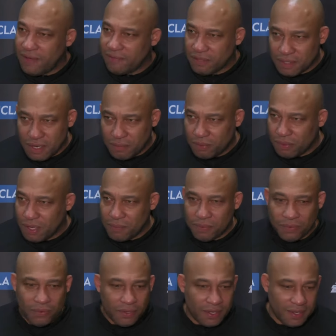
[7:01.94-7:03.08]
after double
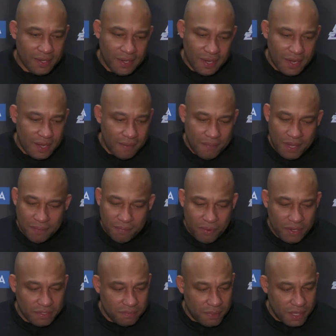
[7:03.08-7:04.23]
double, uh, big
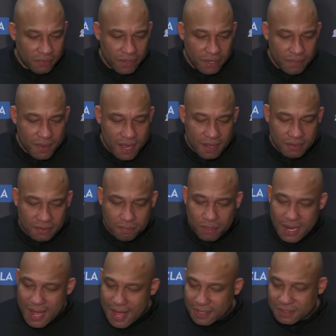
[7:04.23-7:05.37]
points, big rebounds,
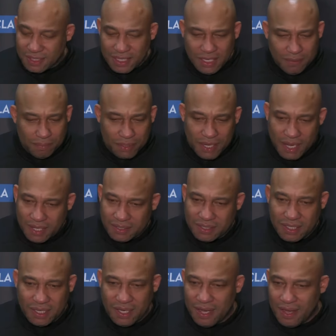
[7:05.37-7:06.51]
blocks, key plays,
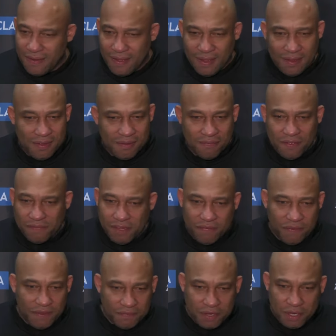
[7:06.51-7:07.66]
key
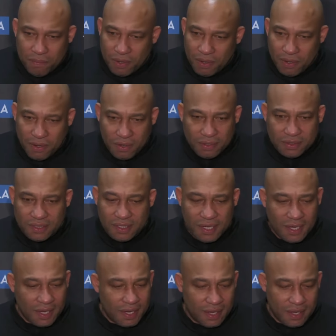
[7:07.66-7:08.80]
50-50 balls.
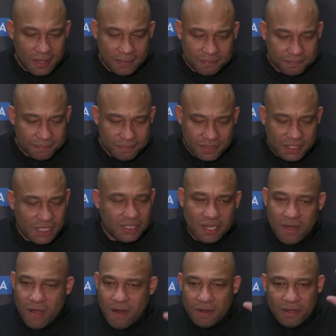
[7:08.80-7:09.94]
Uh, just
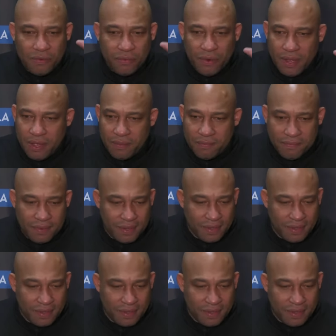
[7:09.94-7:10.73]
guarding the rim,